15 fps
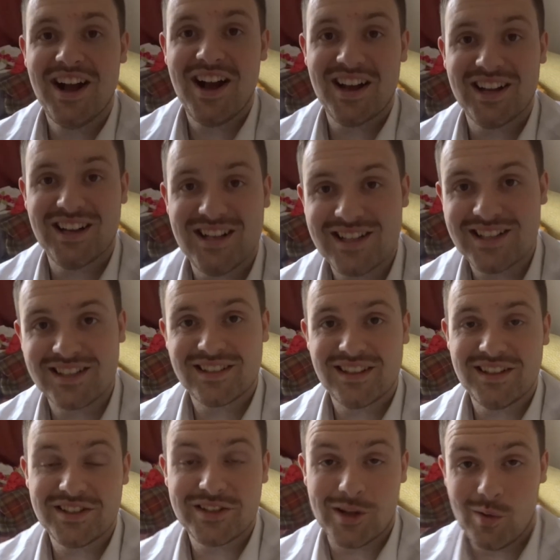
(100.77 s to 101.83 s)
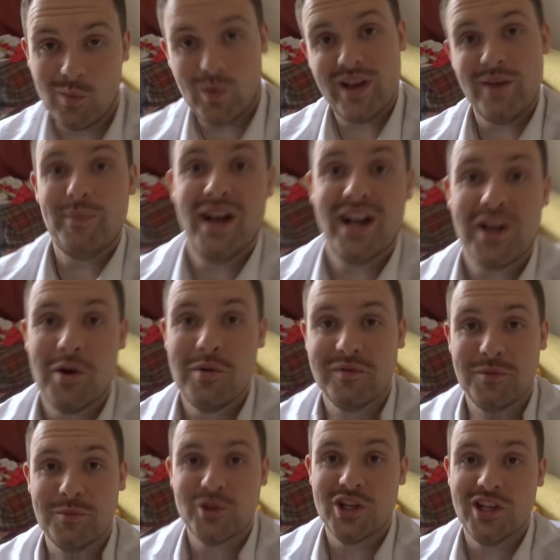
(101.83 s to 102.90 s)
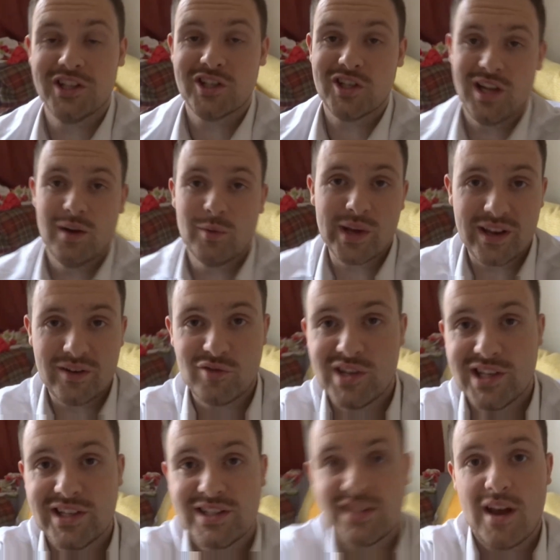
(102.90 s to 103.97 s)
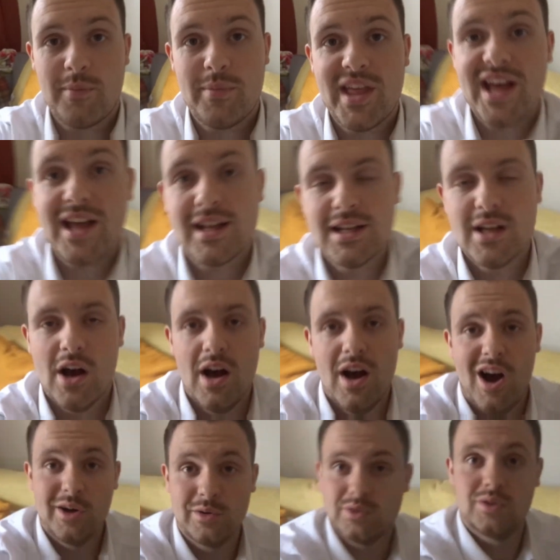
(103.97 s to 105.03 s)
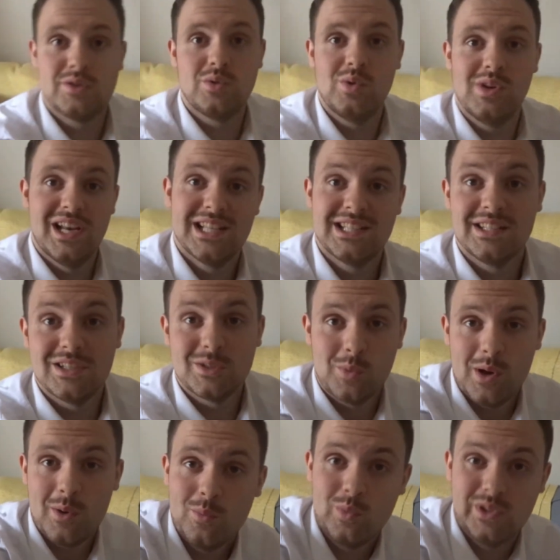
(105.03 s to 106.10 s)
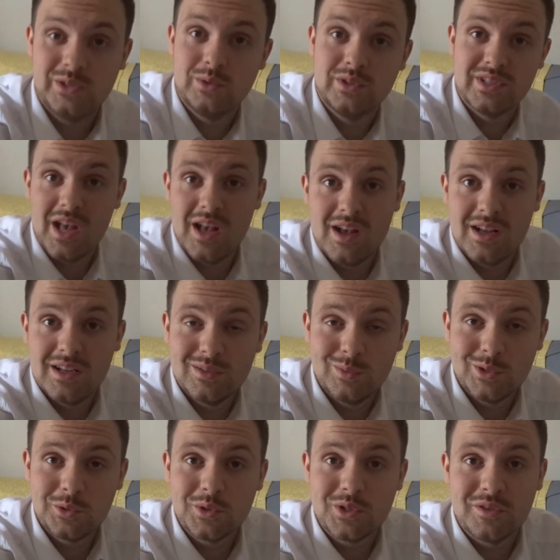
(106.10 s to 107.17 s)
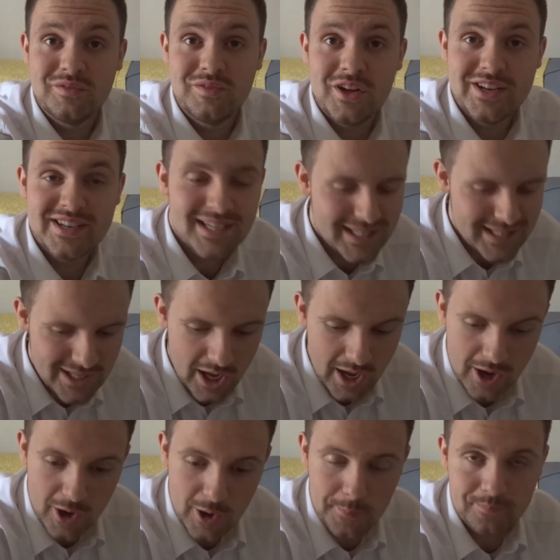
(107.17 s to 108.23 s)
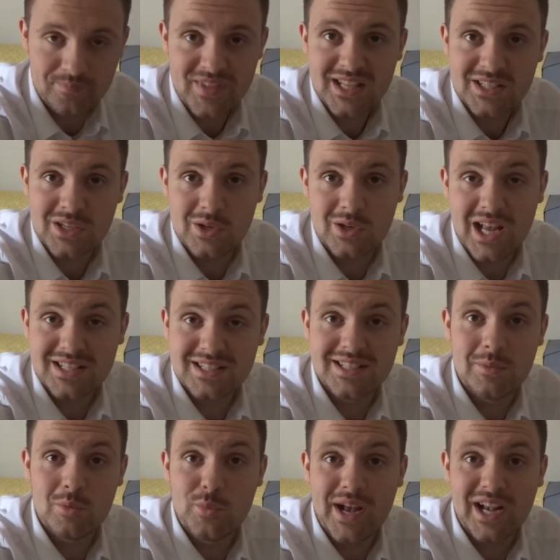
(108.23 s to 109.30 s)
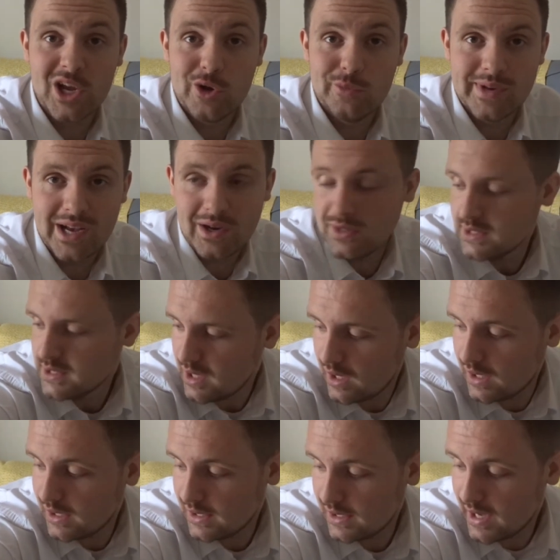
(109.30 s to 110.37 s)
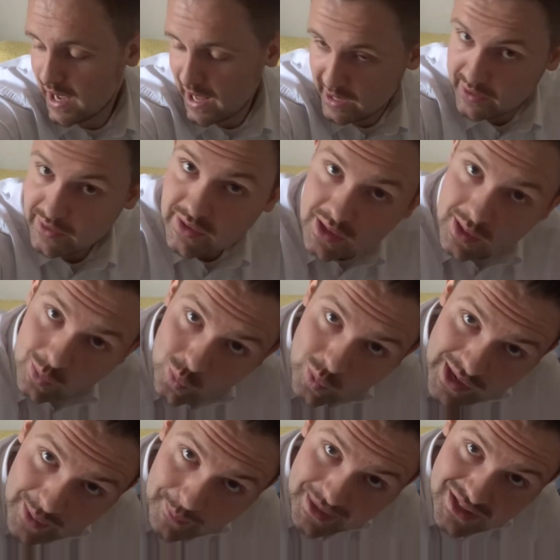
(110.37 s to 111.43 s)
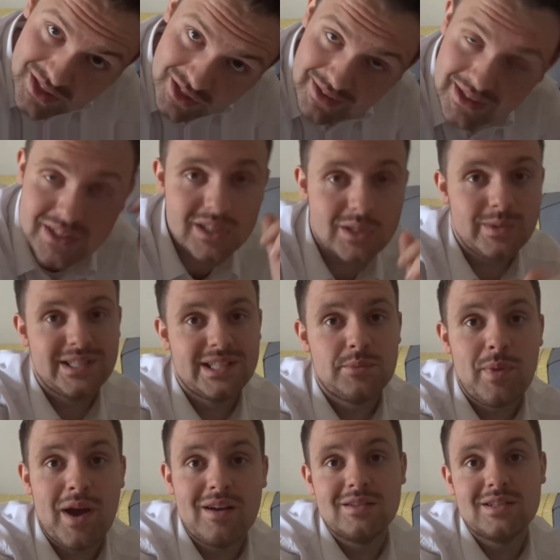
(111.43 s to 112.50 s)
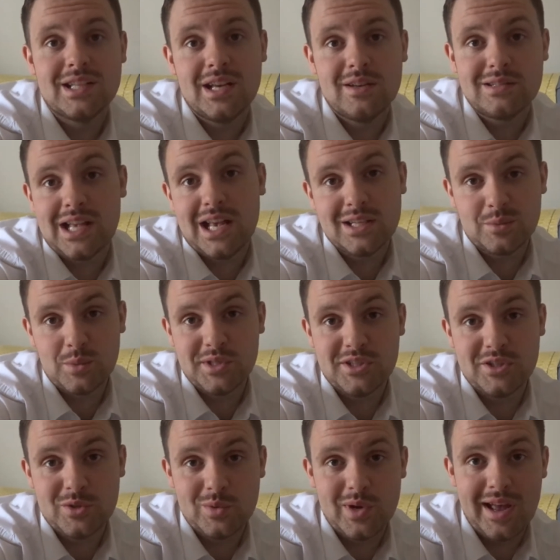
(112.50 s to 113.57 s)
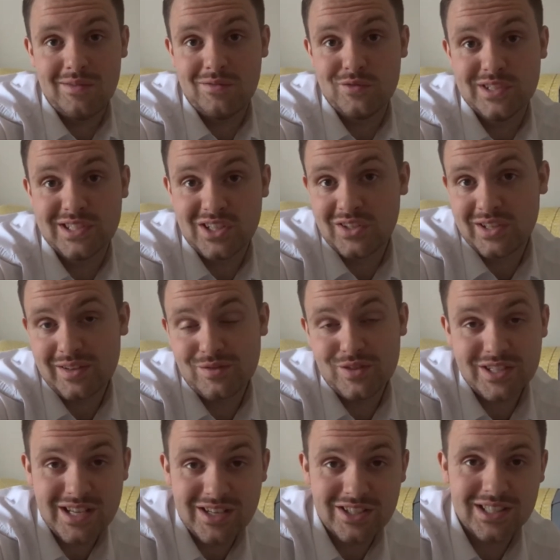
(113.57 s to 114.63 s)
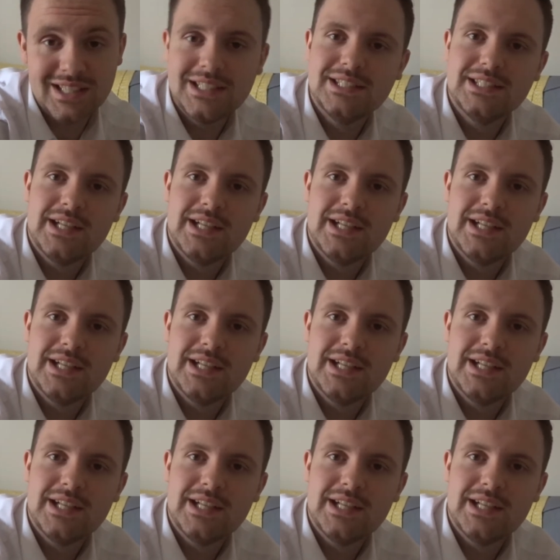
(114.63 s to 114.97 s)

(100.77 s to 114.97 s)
Hi guys, so we're back home from church now. We had a really good time there. Uh, I also taught a lesson as well, which was uh, which was good fun. Um, so as I said, we're back home now, uh, and we're about to go round to Louise's parents' house as we do every Sunday for dinner.